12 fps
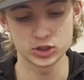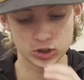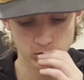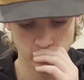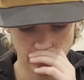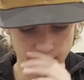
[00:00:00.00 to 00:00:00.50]

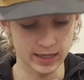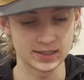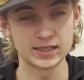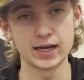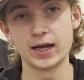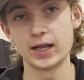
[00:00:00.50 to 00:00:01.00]
sure. Like I
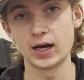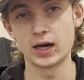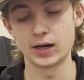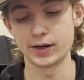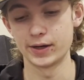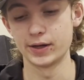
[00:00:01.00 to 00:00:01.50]
said,
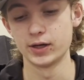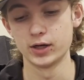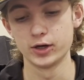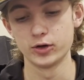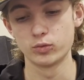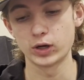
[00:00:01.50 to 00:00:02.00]

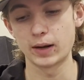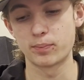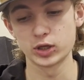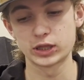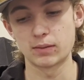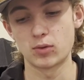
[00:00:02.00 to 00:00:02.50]
when I
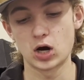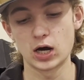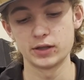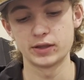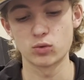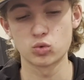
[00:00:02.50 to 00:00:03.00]
put them
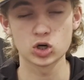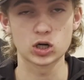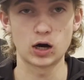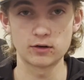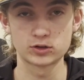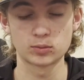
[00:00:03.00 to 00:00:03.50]
on, they were
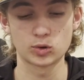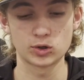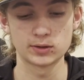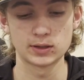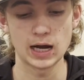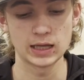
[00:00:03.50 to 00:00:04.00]

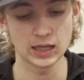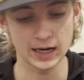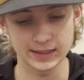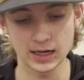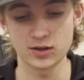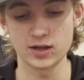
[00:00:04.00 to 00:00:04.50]
comfortable. I
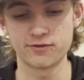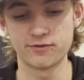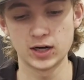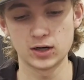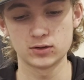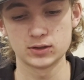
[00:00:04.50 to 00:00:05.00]
liked how they
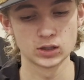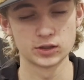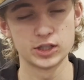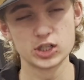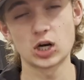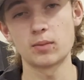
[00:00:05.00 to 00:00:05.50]
felt.
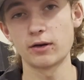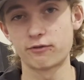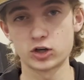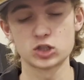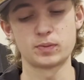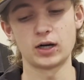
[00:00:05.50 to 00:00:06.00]
These are my
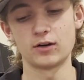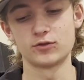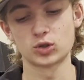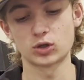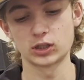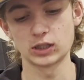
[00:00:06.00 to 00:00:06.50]
first pair of
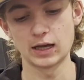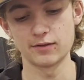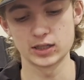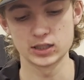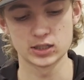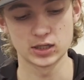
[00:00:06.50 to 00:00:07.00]
Jordan
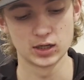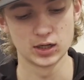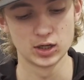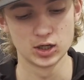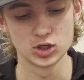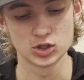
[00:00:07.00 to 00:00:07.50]
11s.
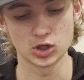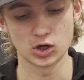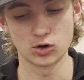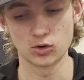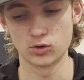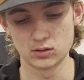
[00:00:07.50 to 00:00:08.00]

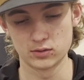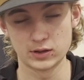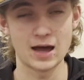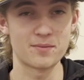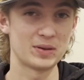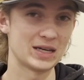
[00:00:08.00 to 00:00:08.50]
So
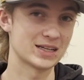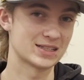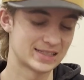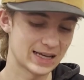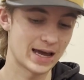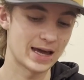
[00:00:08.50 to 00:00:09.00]
that being
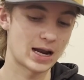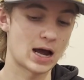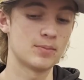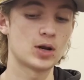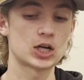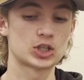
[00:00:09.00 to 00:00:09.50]
said,
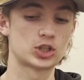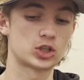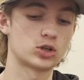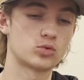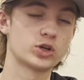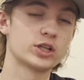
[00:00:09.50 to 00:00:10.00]
I'm not
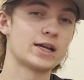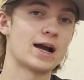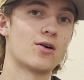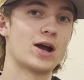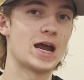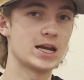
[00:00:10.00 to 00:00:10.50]
sure really
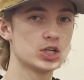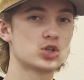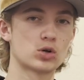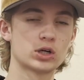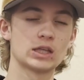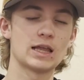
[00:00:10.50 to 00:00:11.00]
how any
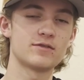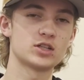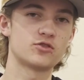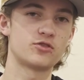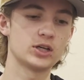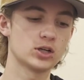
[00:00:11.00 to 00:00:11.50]
Jordan
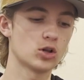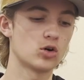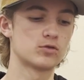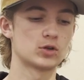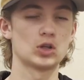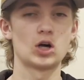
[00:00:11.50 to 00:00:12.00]
11s feel
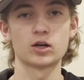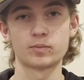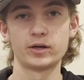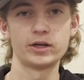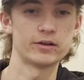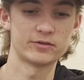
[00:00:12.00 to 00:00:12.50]
over a long
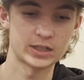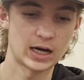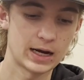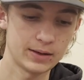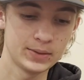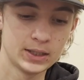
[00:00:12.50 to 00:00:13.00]
period of
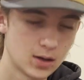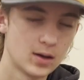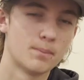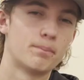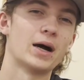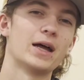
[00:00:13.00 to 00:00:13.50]
time.
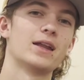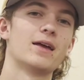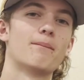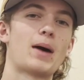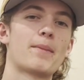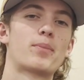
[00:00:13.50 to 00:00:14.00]
But
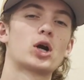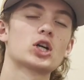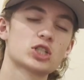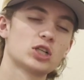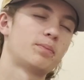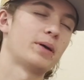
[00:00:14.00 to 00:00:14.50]
my
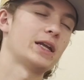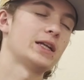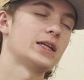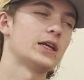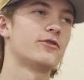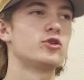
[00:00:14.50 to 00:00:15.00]
personal
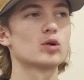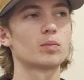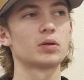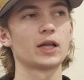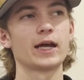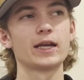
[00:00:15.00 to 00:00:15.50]
opinion, if you are
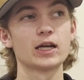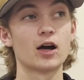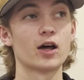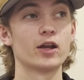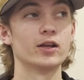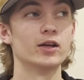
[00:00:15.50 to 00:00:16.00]
planning
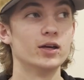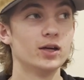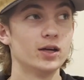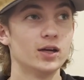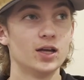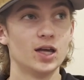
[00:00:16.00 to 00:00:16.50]
on,
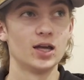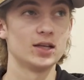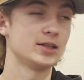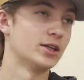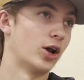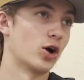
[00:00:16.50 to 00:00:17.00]

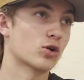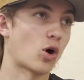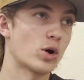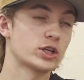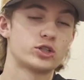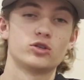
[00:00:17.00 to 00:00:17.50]
you know,
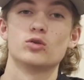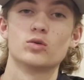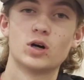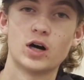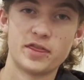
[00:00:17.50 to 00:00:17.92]
going to a